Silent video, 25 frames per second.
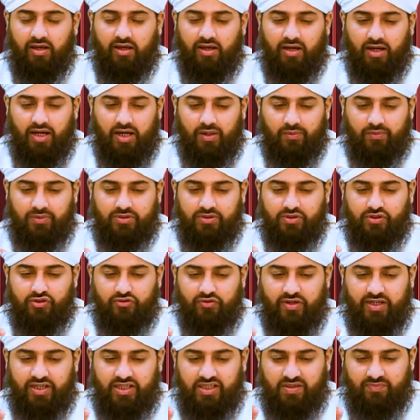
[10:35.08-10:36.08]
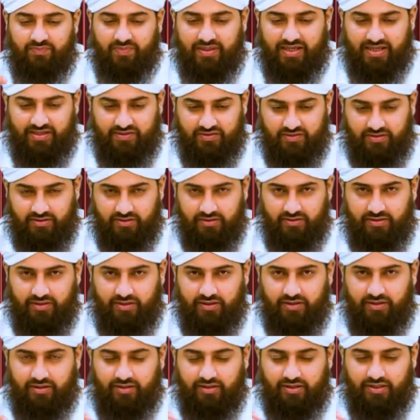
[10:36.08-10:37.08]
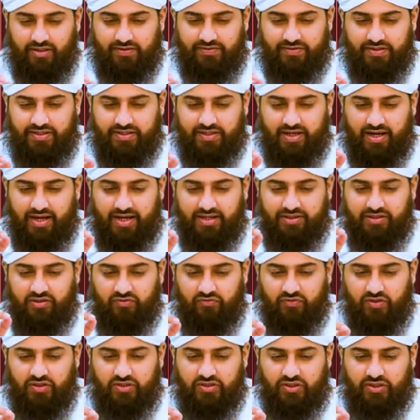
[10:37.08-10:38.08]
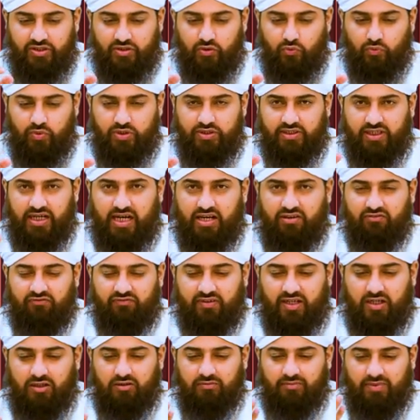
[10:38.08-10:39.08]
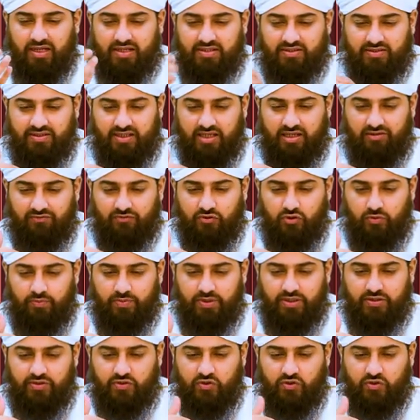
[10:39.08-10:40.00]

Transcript: I was greatly blessed. He says, I had the vision in which I found myself to be